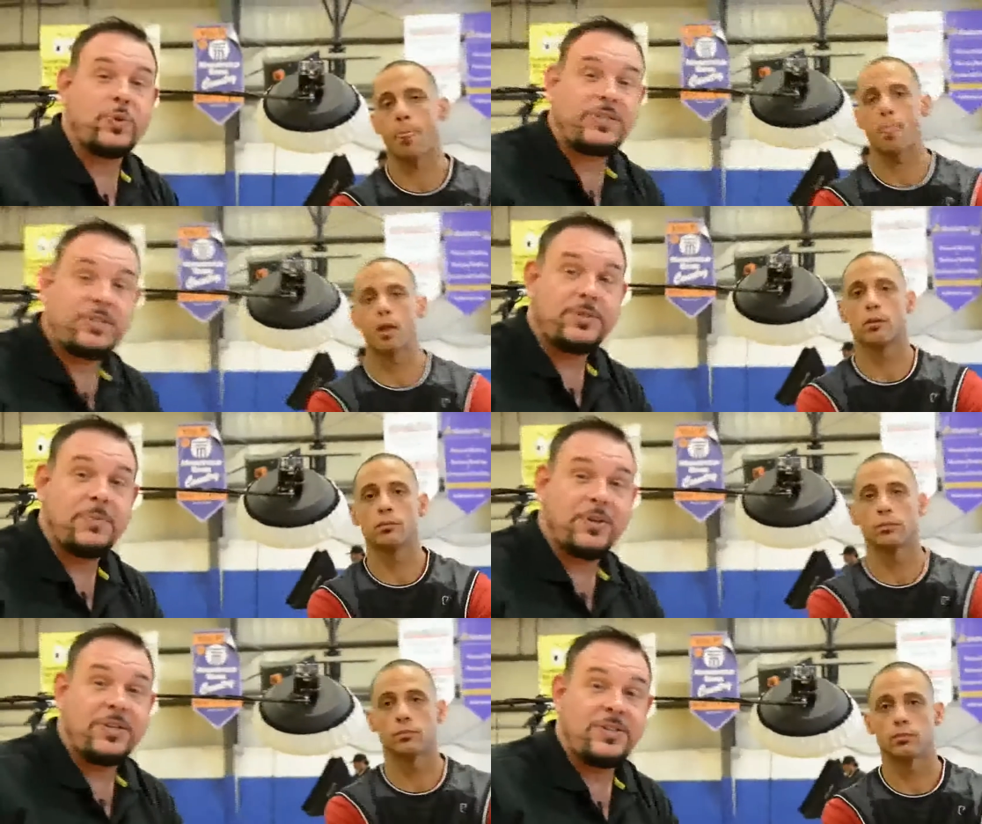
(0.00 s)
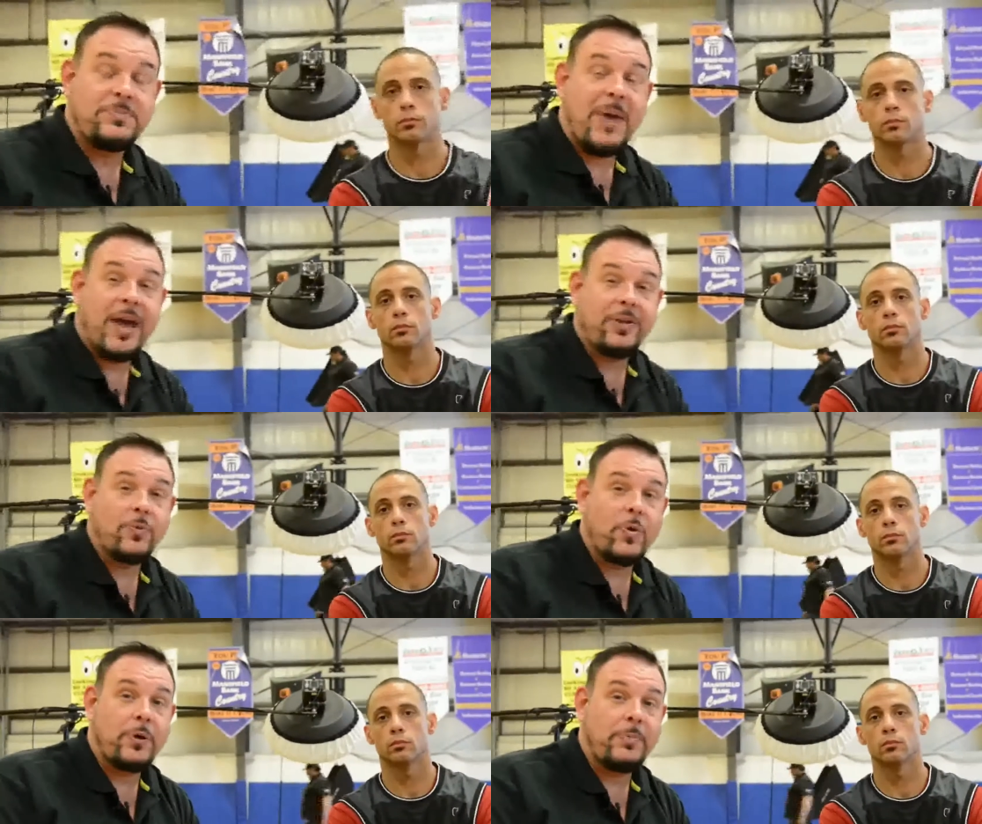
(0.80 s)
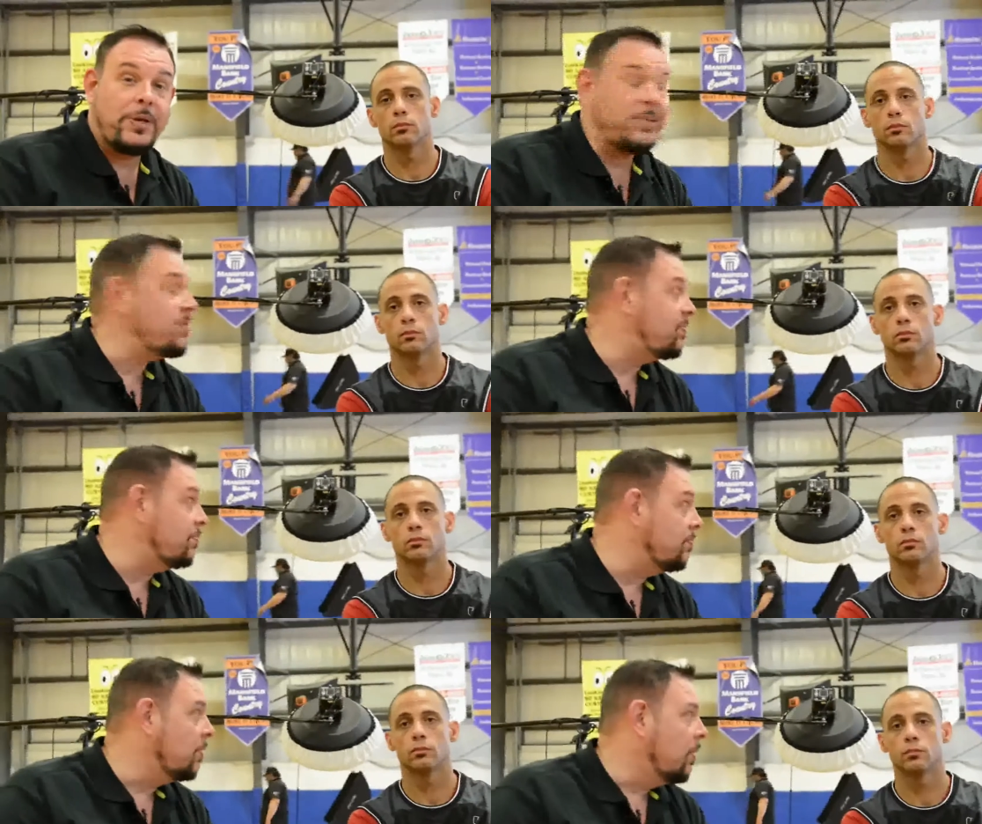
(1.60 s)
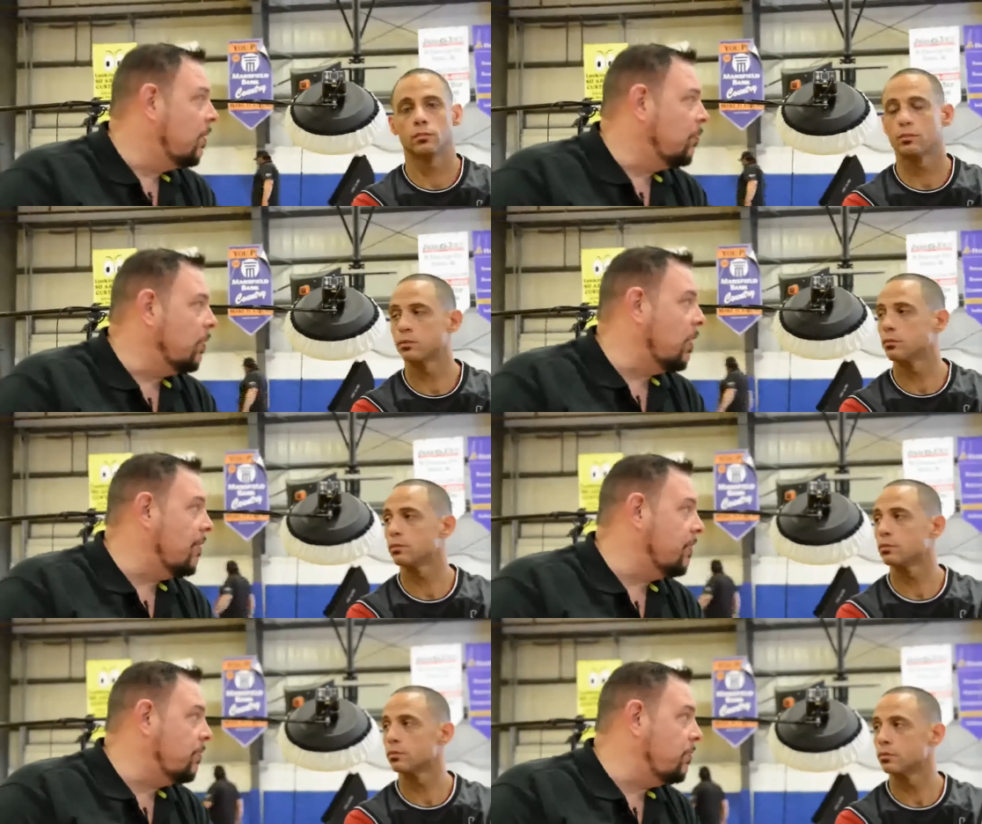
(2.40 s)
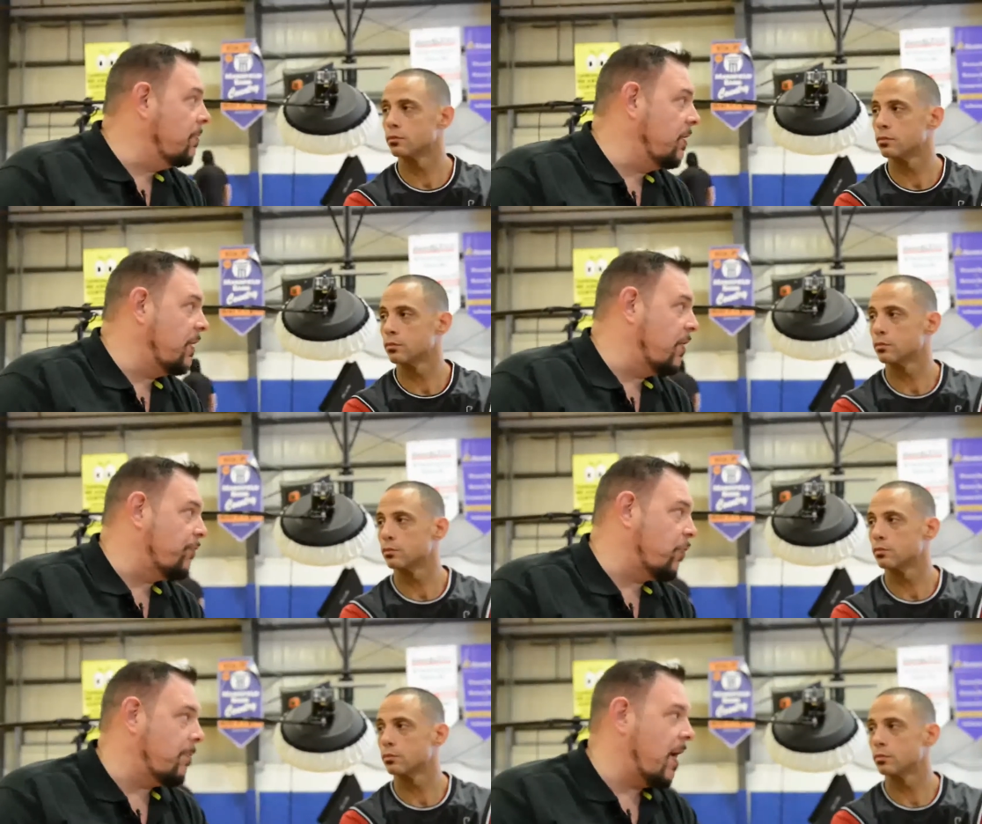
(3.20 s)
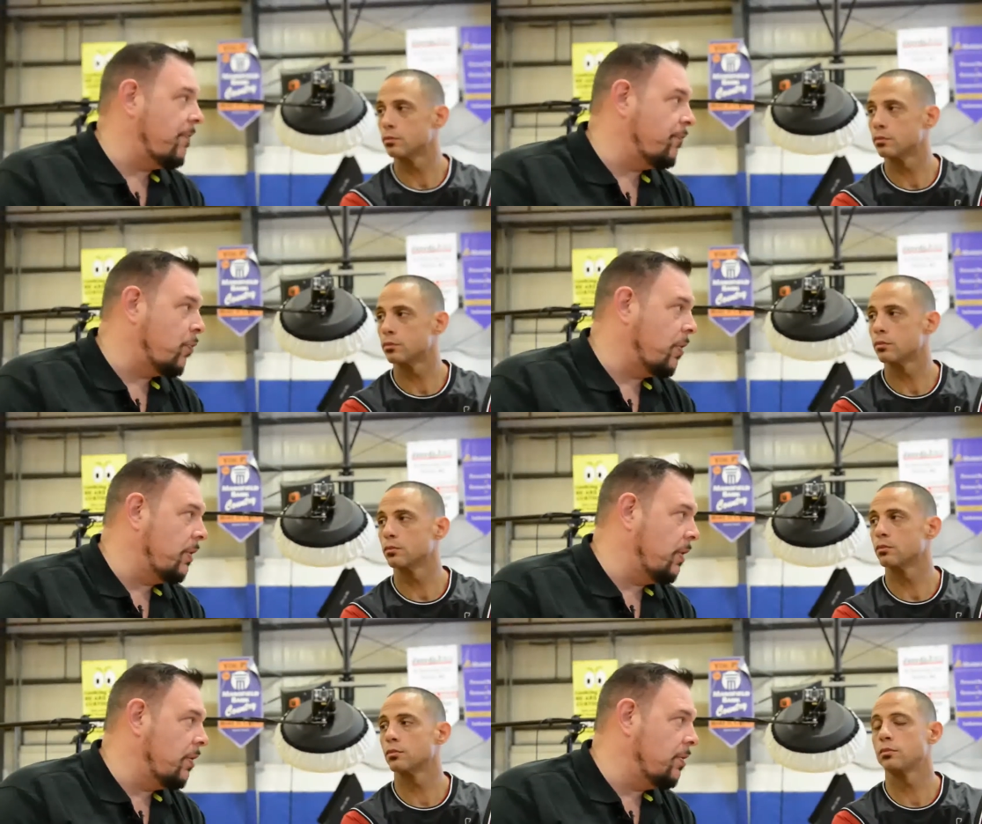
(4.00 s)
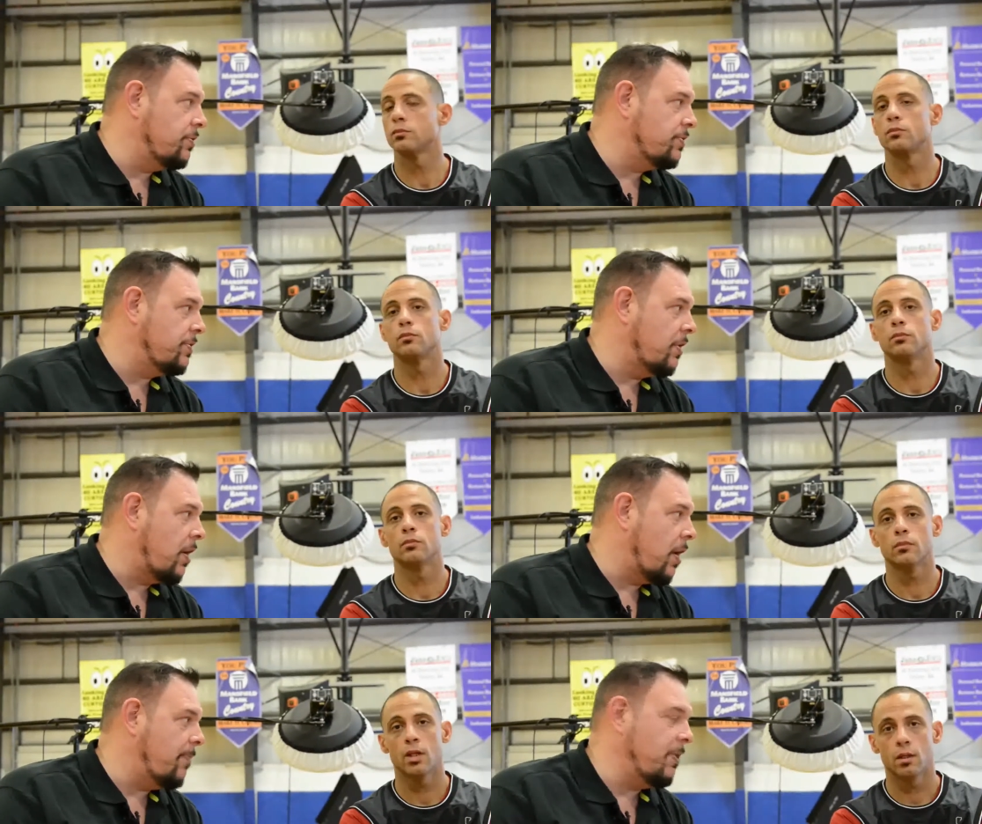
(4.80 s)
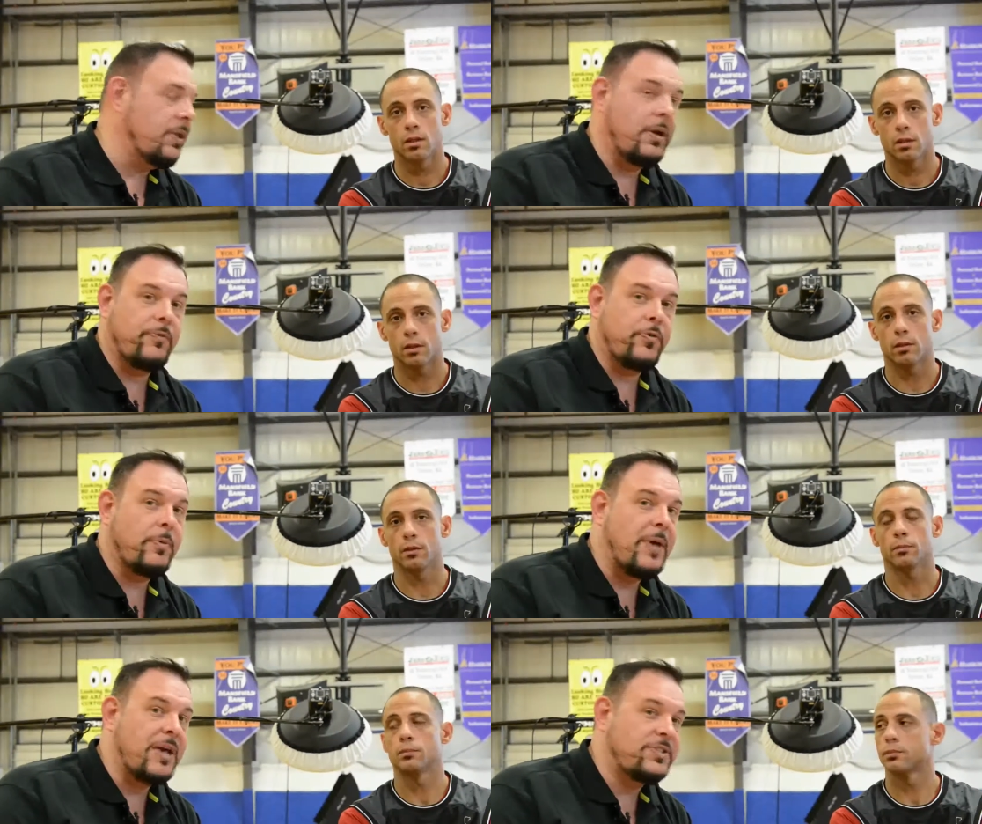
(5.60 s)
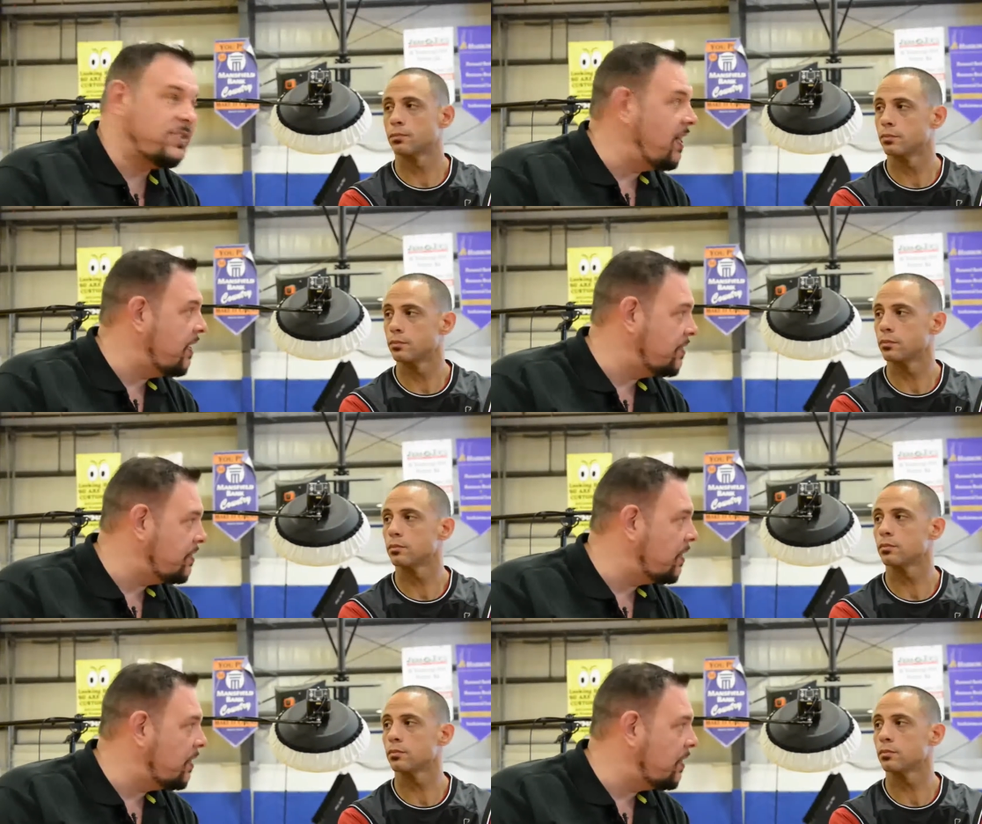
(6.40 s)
Speaker 1: with disabilities back in the workplace, and we love it. You've been there for about four years. I've been there for about six.